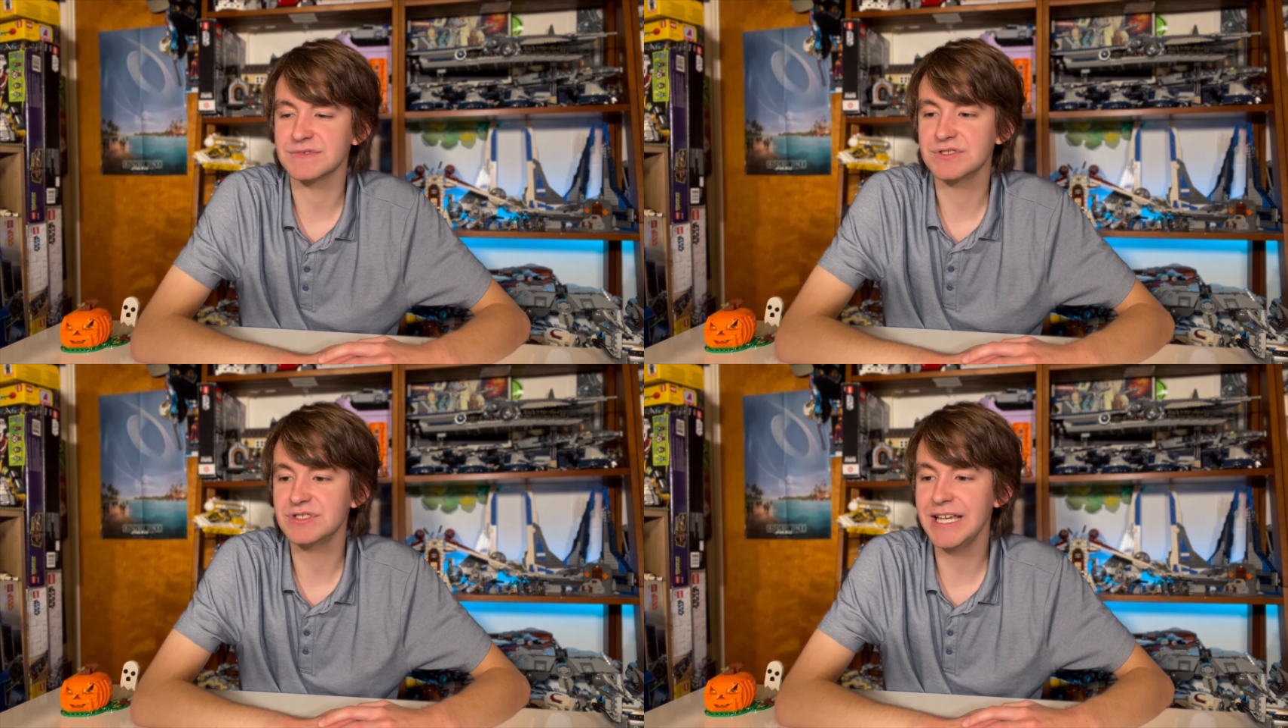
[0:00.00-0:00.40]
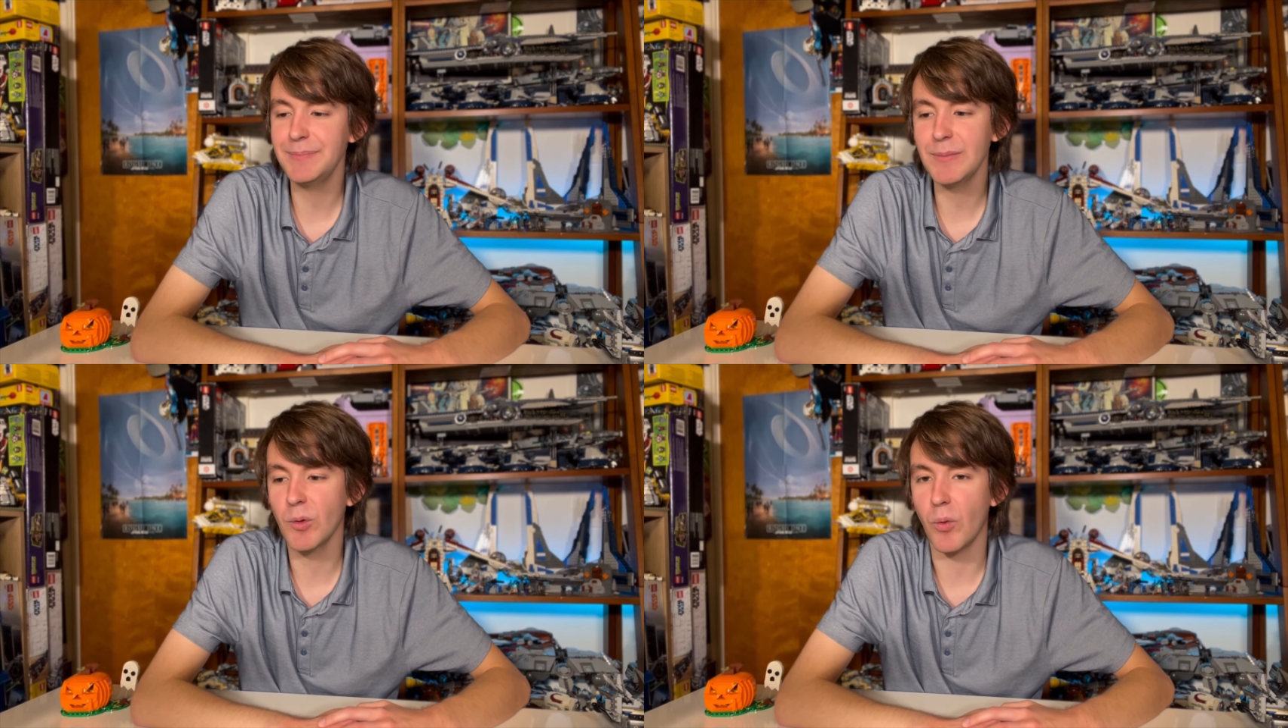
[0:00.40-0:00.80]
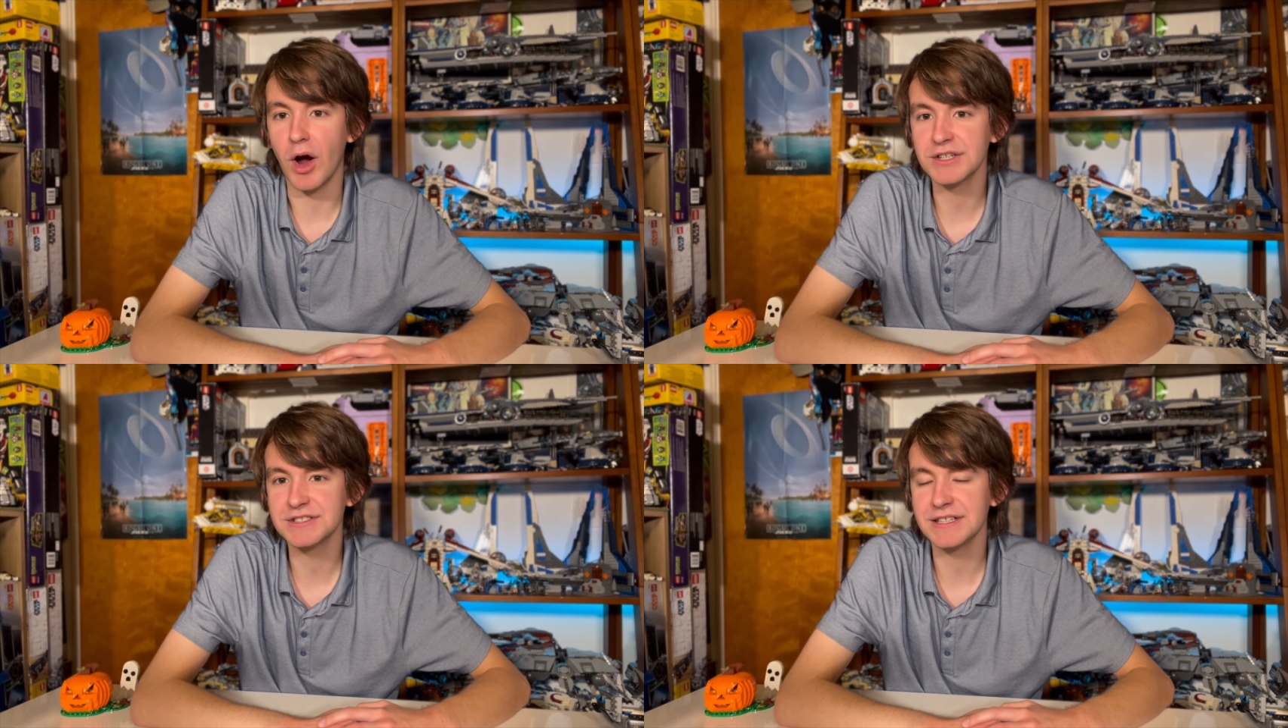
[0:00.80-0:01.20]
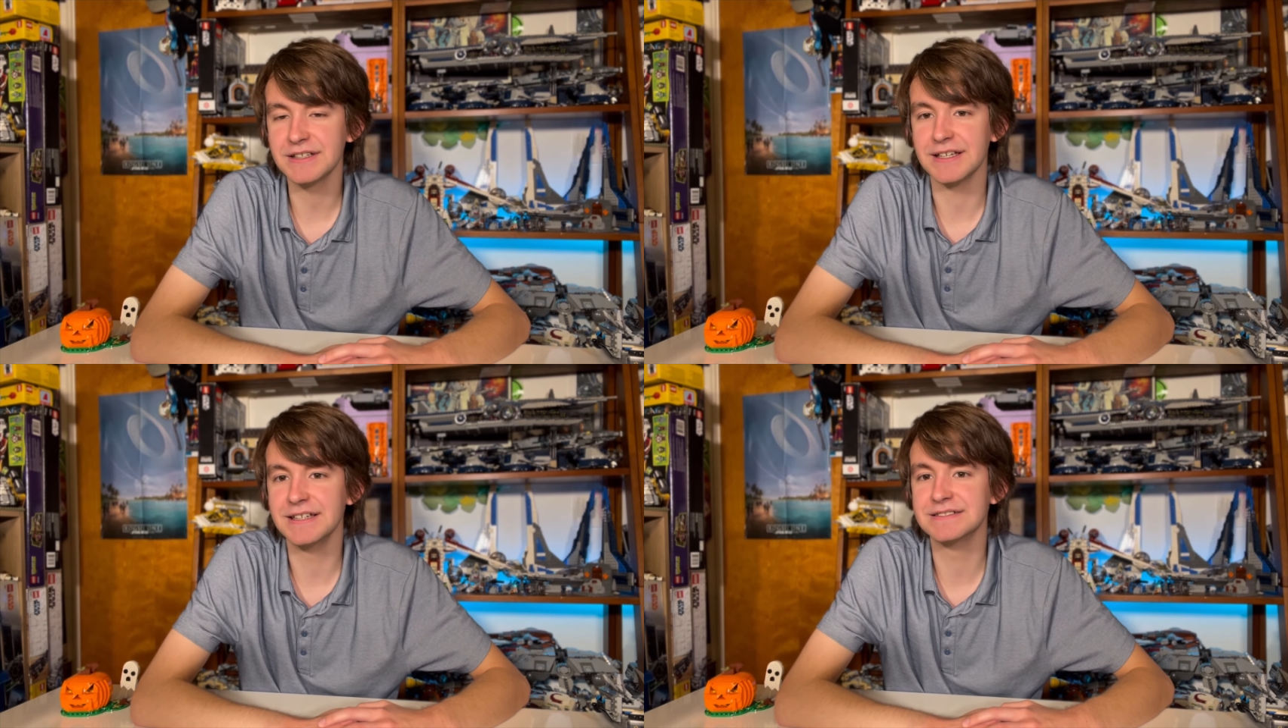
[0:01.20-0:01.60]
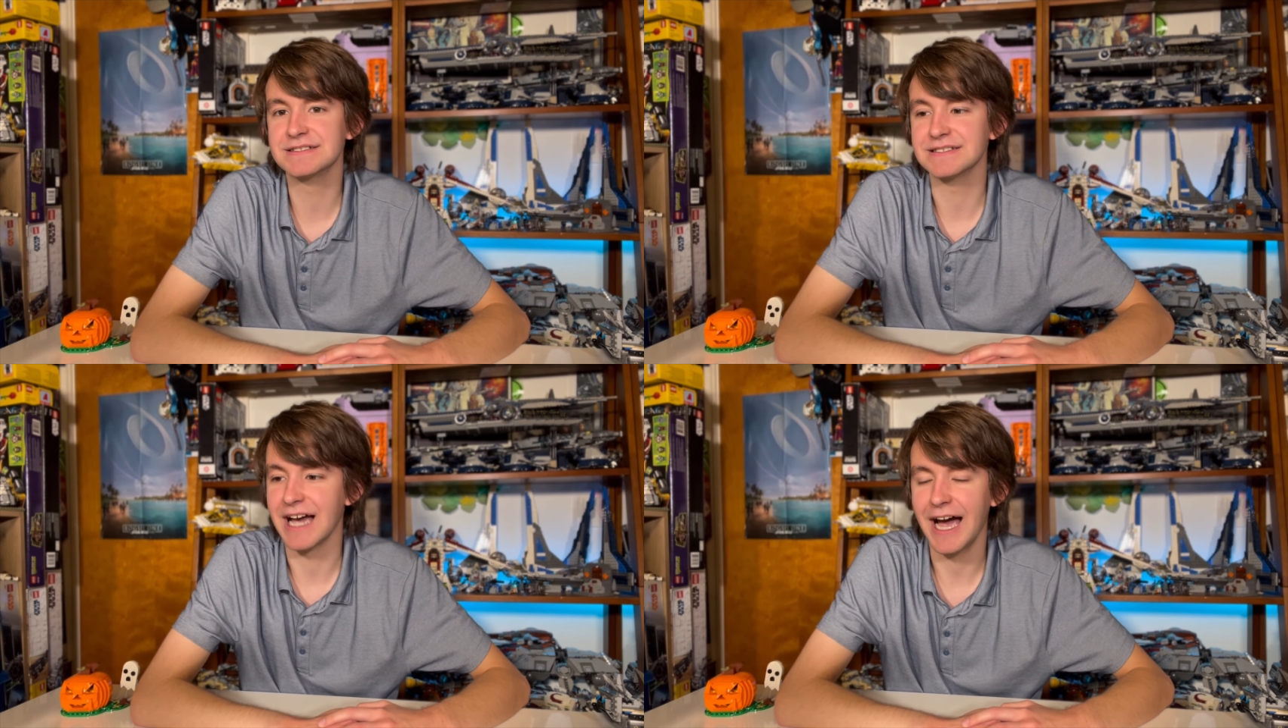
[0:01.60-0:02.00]
to keep people watching is
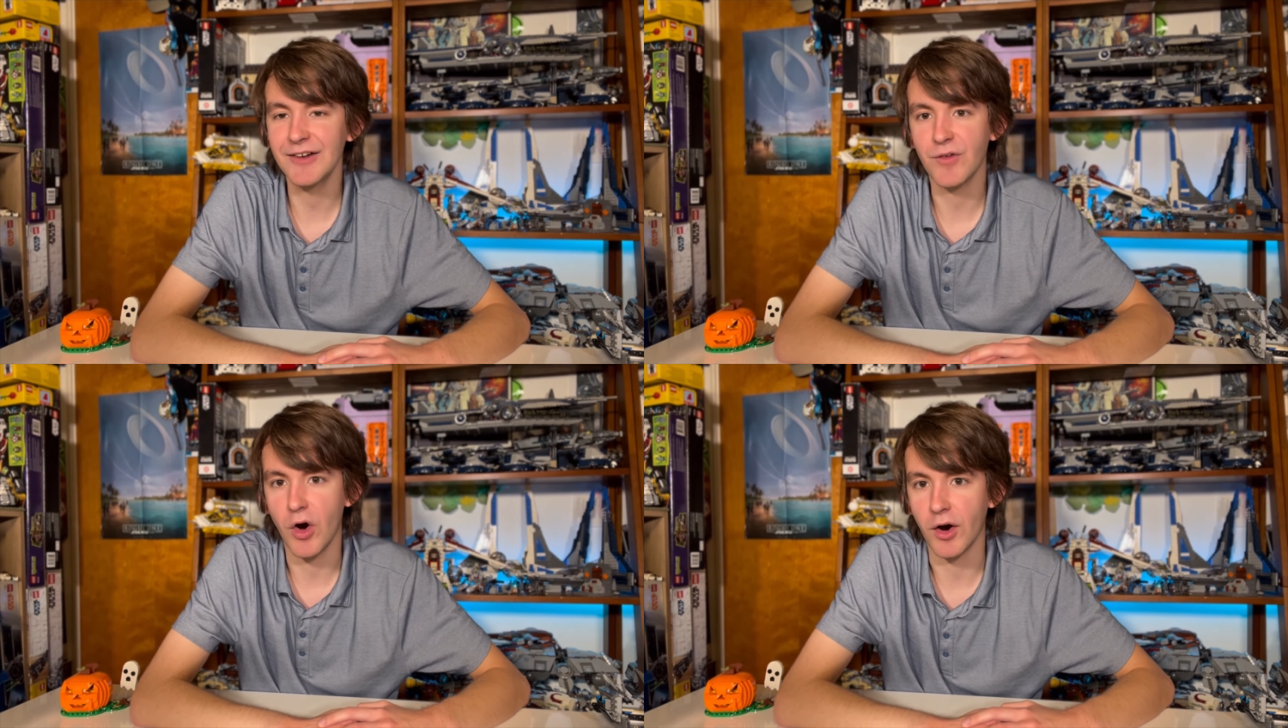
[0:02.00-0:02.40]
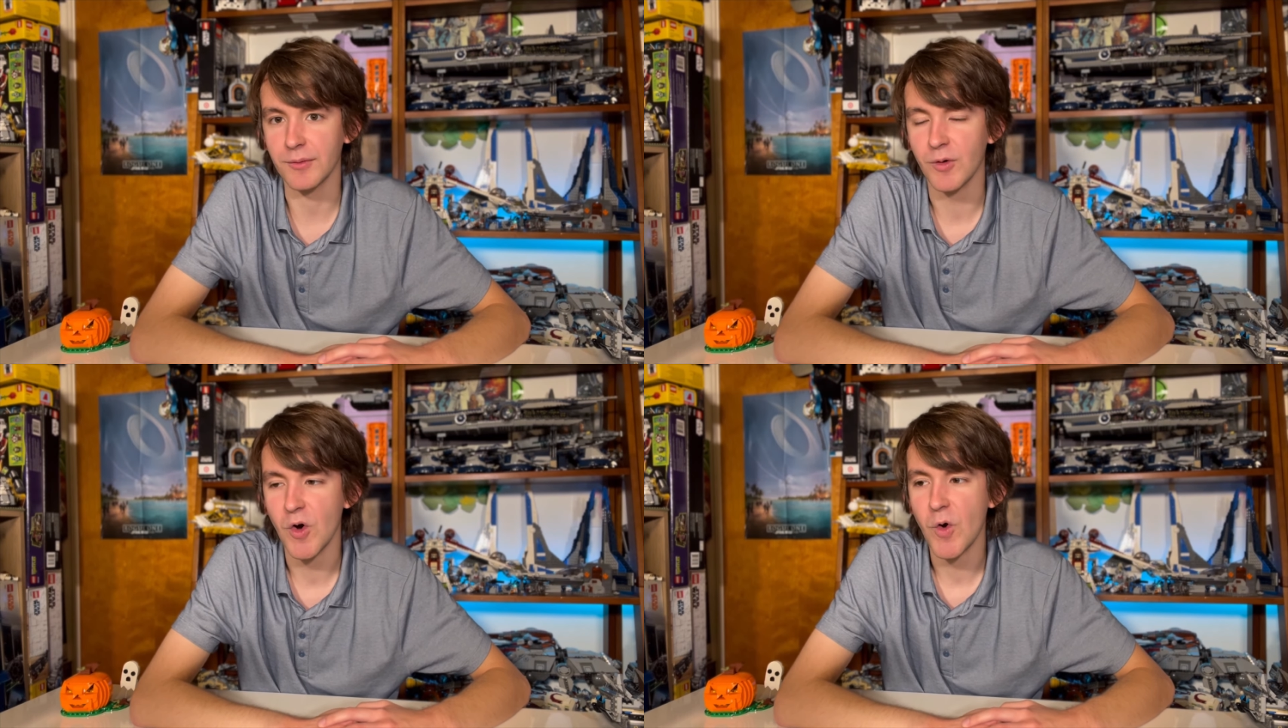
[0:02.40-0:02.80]
kind of hard,